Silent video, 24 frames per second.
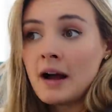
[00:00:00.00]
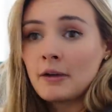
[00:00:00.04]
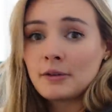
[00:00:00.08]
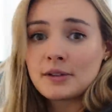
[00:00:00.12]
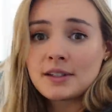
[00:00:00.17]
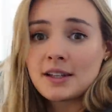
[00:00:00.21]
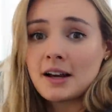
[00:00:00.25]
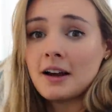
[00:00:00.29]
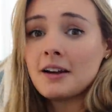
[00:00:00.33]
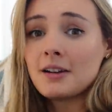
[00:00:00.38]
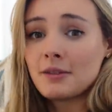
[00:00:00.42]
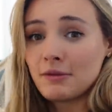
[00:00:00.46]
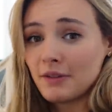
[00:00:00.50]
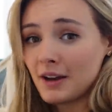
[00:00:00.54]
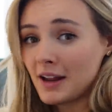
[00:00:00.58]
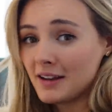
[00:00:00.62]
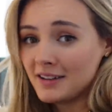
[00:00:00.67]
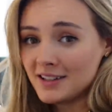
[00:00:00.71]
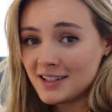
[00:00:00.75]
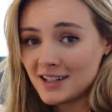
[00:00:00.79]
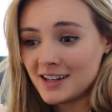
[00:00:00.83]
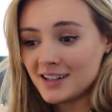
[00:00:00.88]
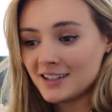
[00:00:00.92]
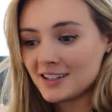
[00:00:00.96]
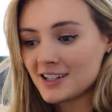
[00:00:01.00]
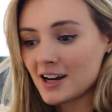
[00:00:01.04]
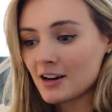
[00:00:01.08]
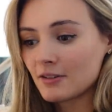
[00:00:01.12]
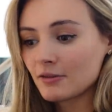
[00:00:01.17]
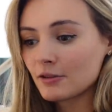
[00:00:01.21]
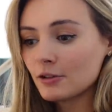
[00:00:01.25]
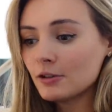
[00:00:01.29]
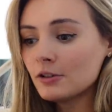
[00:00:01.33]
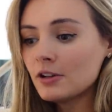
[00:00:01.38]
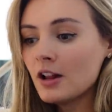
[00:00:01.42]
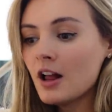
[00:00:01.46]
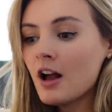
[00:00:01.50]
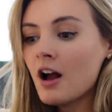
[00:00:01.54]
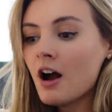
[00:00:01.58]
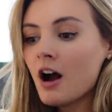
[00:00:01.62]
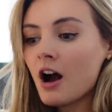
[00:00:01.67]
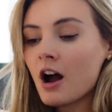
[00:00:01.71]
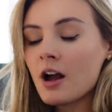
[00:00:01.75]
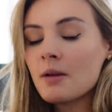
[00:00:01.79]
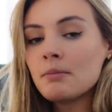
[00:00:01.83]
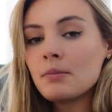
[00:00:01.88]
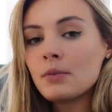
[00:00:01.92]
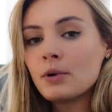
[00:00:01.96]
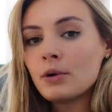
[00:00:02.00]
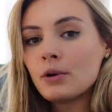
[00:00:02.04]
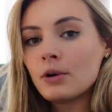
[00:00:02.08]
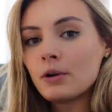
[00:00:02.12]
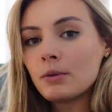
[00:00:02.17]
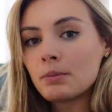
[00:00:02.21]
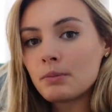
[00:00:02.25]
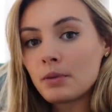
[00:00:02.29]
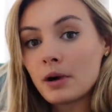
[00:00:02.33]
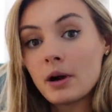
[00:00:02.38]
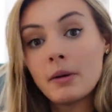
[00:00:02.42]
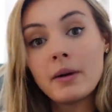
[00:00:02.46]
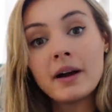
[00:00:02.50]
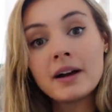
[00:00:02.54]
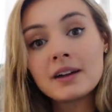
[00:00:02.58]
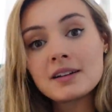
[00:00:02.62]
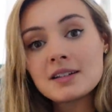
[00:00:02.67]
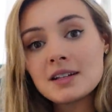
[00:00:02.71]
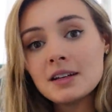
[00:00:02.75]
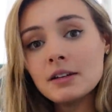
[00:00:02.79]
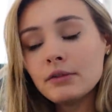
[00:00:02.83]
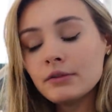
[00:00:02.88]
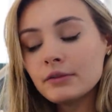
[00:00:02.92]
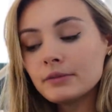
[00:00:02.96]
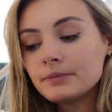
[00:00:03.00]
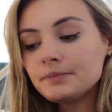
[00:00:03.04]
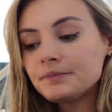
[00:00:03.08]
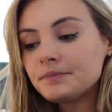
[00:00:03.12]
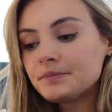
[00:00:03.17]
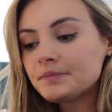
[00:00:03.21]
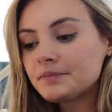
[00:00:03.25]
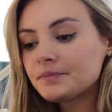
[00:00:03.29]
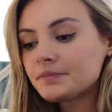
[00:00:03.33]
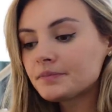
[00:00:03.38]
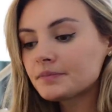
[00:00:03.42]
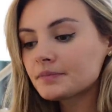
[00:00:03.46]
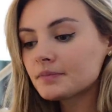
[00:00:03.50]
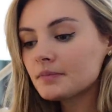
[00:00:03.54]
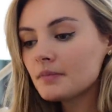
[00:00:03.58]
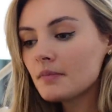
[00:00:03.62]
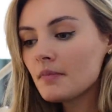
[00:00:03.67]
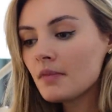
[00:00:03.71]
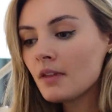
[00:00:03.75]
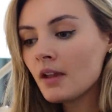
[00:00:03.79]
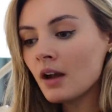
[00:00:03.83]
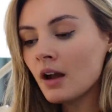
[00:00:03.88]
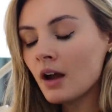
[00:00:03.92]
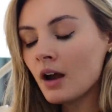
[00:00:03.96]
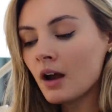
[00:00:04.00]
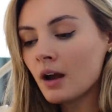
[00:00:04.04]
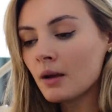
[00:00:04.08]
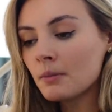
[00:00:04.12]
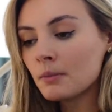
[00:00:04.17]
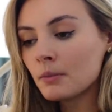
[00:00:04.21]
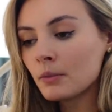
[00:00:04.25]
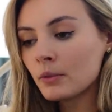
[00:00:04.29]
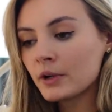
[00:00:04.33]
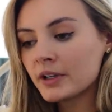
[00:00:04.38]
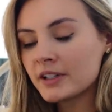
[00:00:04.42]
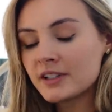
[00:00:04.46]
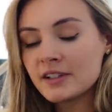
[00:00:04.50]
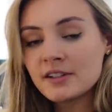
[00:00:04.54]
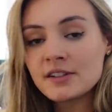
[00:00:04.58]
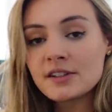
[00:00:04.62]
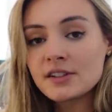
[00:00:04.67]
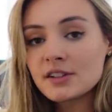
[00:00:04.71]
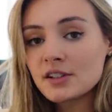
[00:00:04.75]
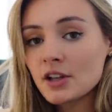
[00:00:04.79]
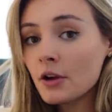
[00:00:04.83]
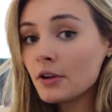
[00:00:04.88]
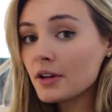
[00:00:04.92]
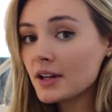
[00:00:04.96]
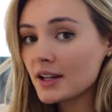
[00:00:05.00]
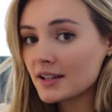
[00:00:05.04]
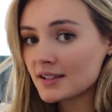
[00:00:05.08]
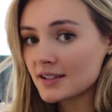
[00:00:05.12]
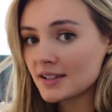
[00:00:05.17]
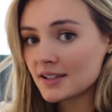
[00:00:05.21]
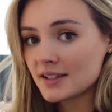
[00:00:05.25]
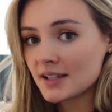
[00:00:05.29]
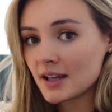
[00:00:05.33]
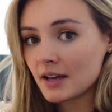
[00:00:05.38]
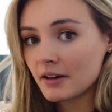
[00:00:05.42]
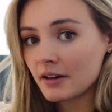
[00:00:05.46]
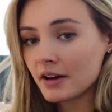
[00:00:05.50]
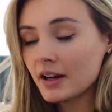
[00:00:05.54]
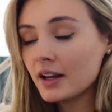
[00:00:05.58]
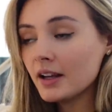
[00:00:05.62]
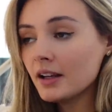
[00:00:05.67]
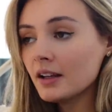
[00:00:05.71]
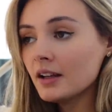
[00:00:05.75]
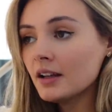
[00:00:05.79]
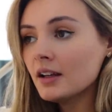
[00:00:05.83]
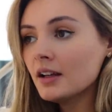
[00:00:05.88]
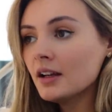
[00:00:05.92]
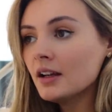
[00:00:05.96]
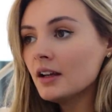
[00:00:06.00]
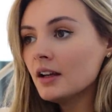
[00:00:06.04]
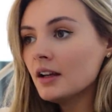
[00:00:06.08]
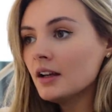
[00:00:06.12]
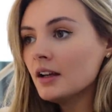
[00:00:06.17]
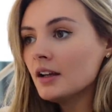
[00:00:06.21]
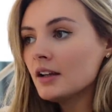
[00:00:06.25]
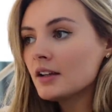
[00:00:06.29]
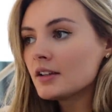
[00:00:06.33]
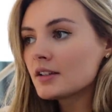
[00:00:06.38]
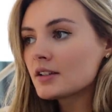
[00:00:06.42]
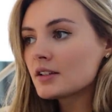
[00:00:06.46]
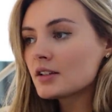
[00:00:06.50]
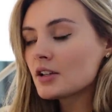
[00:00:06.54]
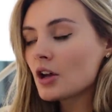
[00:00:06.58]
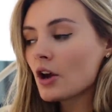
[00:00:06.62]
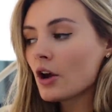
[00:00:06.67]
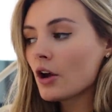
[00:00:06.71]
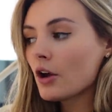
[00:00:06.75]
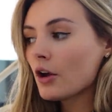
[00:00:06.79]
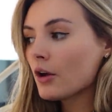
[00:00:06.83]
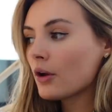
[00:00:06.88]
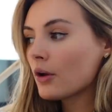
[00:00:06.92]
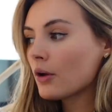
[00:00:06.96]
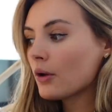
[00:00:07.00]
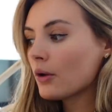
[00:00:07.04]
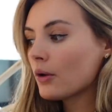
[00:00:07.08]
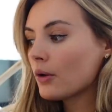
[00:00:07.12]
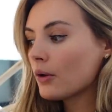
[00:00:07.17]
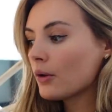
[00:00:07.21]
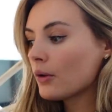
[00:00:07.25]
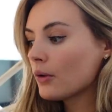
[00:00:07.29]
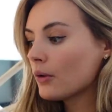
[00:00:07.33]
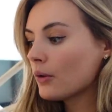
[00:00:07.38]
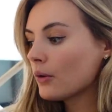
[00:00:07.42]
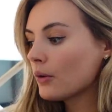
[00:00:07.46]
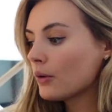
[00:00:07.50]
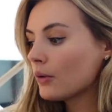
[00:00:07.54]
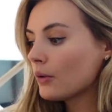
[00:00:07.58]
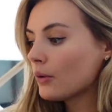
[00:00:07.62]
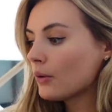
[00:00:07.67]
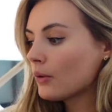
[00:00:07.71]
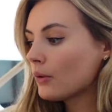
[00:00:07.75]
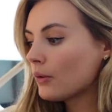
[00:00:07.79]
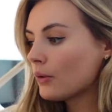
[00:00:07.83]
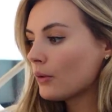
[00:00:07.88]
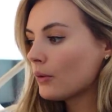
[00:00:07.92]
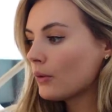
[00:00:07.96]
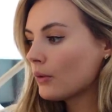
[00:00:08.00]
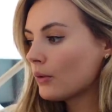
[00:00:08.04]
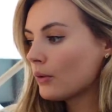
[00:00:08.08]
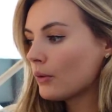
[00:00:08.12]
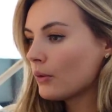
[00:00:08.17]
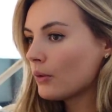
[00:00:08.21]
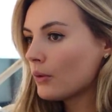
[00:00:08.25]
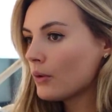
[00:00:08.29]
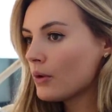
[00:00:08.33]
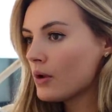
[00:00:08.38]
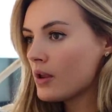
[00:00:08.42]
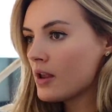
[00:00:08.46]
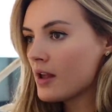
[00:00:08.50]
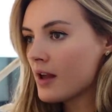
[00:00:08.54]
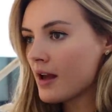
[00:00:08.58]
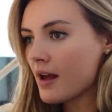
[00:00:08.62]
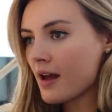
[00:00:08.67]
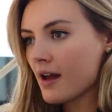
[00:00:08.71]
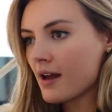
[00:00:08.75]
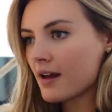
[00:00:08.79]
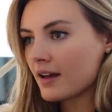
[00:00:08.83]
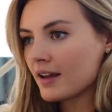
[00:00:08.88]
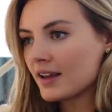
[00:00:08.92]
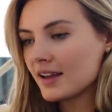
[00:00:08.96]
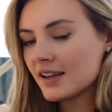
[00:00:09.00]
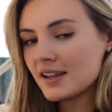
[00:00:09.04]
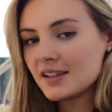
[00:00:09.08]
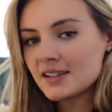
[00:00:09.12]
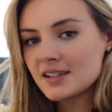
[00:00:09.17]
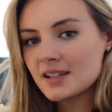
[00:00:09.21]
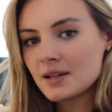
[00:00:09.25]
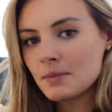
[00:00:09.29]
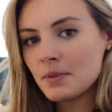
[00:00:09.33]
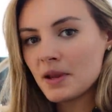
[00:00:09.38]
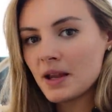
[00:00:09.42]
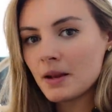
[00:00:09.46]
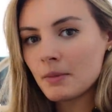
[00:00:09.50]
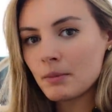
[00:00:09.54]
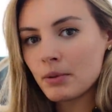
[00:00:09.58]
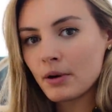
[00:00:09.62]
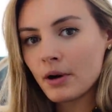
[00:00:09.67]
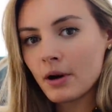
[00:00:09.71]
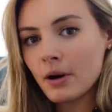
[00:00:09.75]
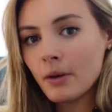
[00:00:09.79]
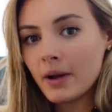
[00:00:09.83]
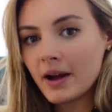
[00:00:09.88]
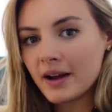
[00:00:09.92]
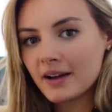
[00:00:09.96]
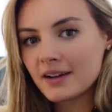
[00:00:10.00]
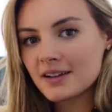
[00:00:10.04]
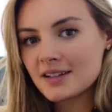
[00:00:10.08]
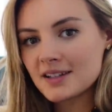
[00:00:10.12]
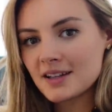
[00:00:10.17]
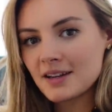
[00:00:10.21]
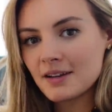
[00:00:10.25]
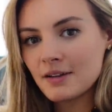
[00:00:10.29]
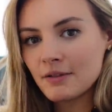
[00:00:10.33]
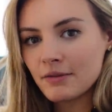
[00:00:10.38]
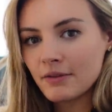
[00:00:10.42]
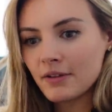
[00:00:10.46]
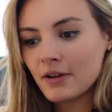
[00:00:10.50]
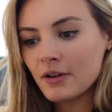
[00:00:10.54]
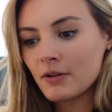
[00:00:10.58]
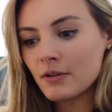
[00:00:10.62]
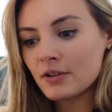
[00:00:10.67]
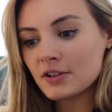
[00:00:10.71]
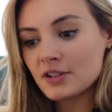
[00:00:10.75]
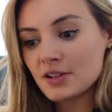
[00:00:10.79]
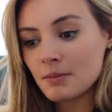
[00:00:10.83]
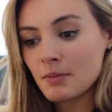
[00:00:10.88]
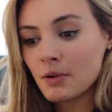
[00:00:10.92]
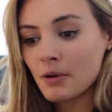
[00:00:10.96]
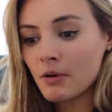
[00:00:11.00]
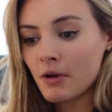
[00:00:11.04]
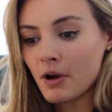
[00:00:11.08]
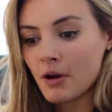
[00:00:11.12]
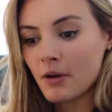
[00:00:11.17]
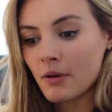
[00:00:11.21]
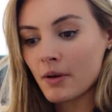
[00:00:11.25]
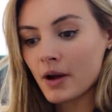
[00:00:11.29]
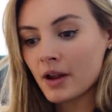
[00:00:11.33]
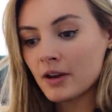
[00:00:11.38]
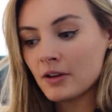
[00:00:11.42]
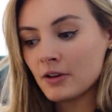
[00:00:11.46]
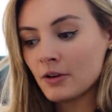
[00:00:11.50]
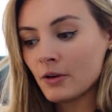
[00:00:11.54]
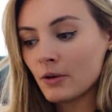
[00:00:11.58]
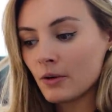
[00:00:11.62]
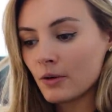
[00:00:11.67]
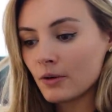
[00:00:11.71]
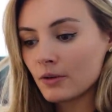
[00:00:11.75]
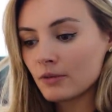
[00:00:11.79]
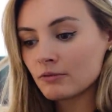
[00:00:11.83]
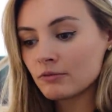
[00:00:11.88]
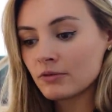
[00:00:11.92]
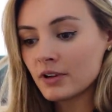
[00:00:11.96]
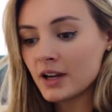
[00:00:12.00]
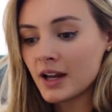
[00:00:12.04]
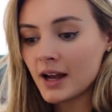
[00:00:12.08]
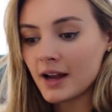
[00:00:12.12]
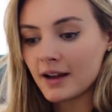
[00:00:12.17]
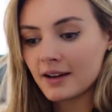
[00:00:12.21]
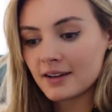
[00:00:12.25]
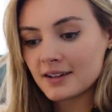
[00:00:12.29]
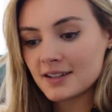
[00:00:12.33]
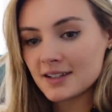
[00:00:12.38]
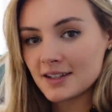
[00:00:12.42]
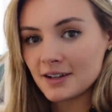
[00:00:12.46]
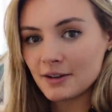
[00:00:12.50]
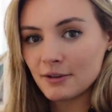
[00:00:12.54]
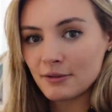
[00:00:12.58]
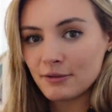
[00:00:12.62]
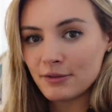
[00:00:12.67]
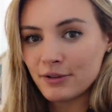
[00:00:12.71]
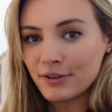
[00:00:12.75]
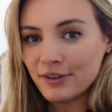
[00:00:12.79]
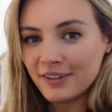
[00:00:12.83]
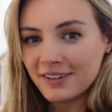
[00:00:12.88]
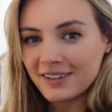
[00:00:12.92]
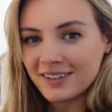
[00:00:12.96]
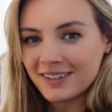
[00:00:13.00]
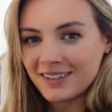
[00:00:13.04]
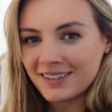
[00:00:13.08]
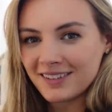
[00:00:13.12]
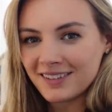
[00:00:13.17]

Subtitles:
outside of London in general, I'm more proactive, which is so necessary. So yeah, here's to being proactive tomorrow and not reactive.